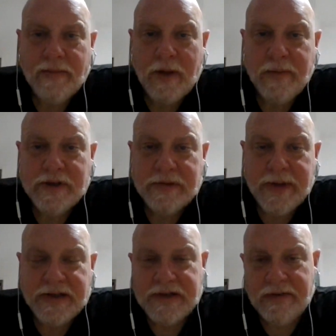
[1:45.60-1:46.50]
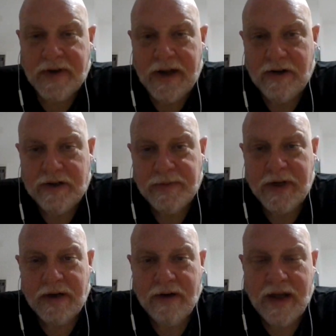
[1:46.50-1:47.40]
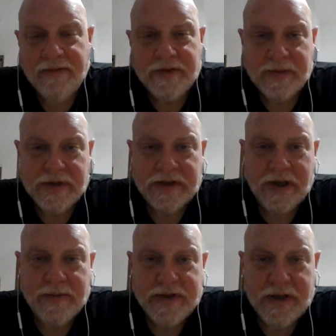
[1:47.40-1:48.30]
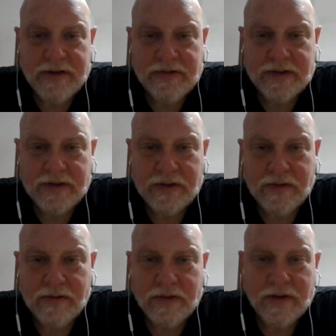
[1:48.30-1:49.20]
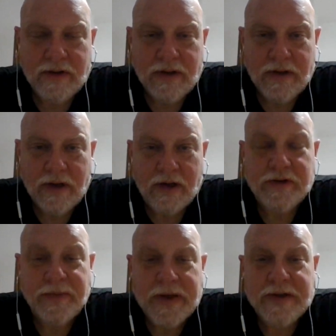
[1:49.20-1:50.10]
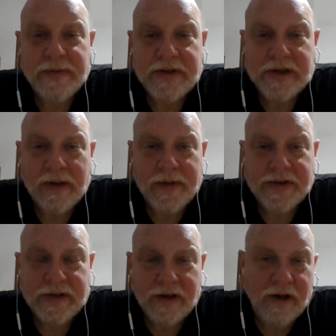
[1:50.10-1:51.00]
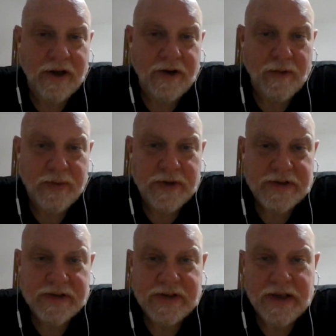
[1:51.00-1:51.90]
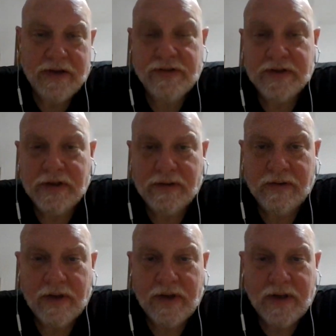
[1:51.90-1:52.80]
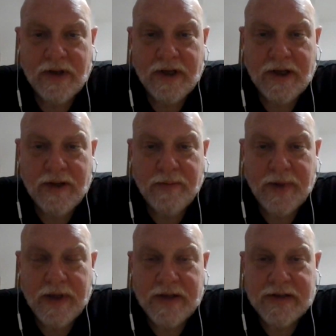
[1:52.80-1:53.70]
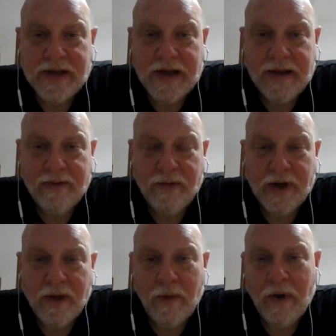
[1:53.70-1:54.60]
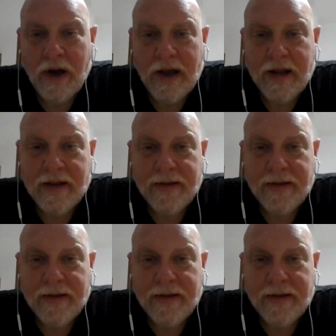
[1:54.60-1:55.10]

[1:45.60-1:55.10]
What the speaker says: Book's about 7 hours, but I don't have as much time as I used to. I don't spend as much time listening to audiobooks as I used to, because when I walk,